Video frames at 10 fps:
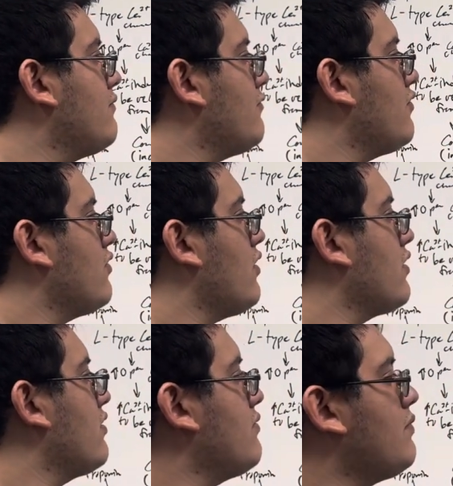for
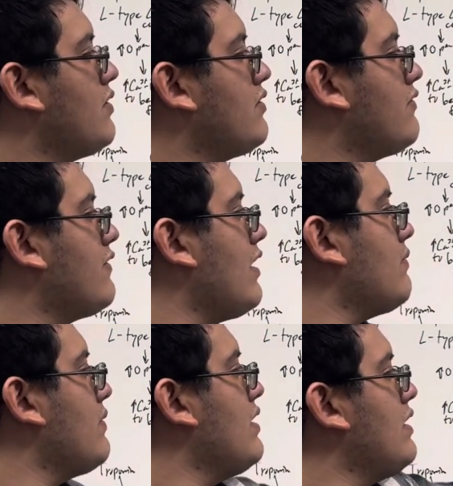longer periods of time.
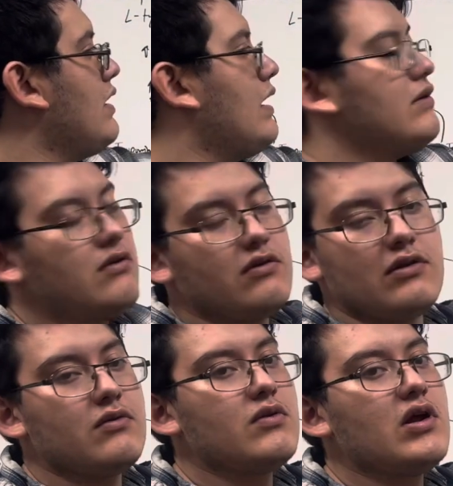And so
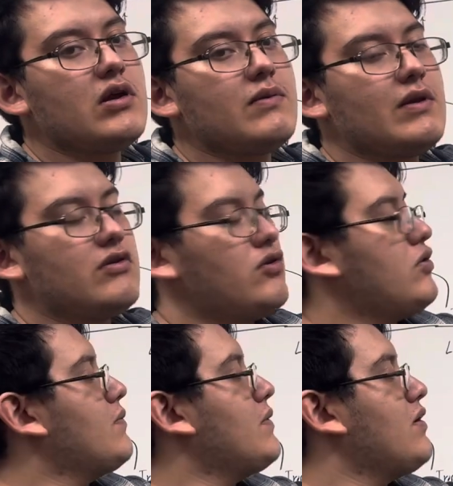since we're talking about
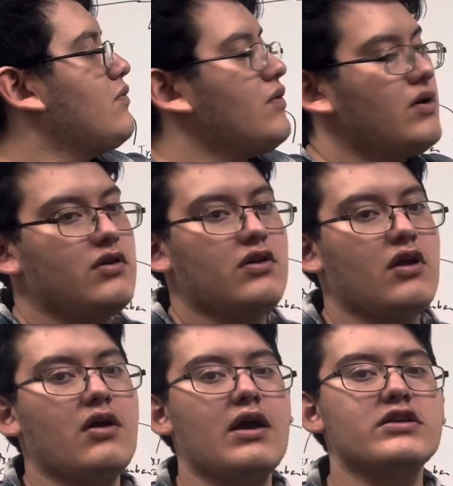sodium here, we're
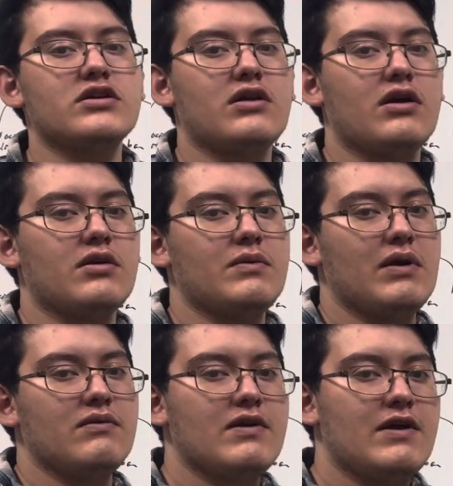actually talking
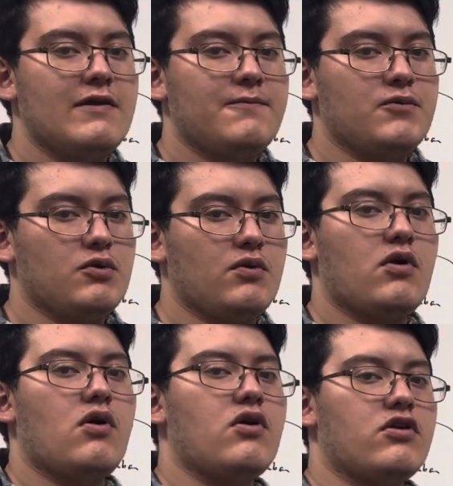about normal
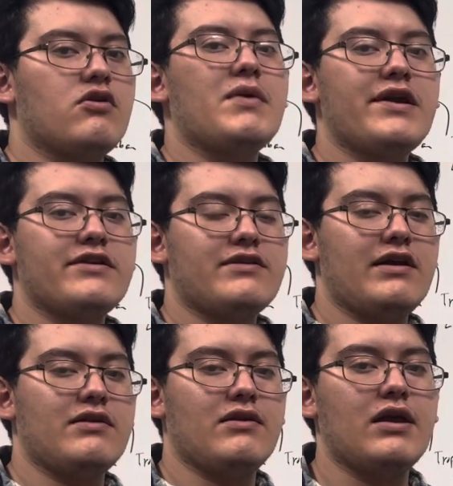
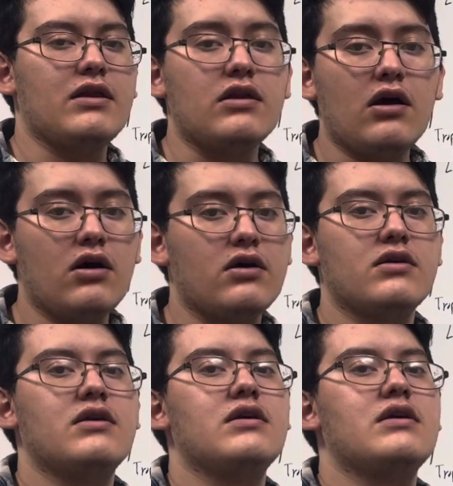cardiomyocytes and not
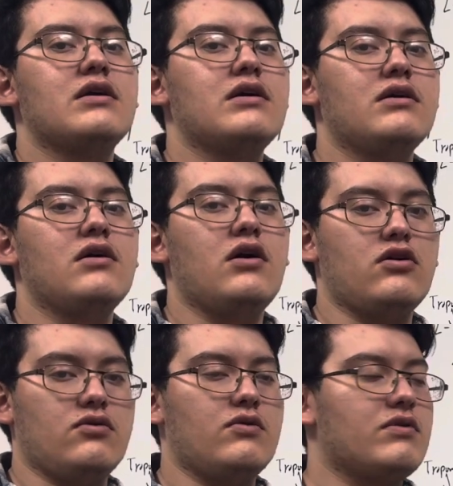
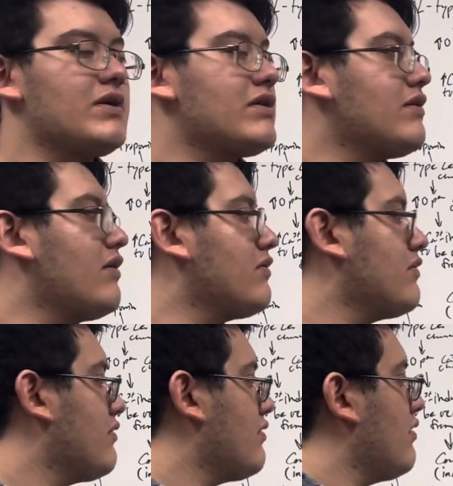algorithmic cells.
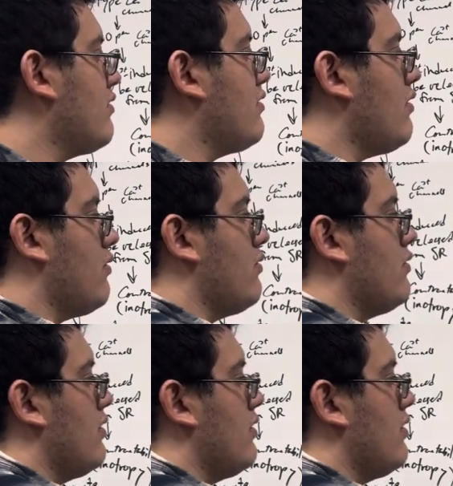So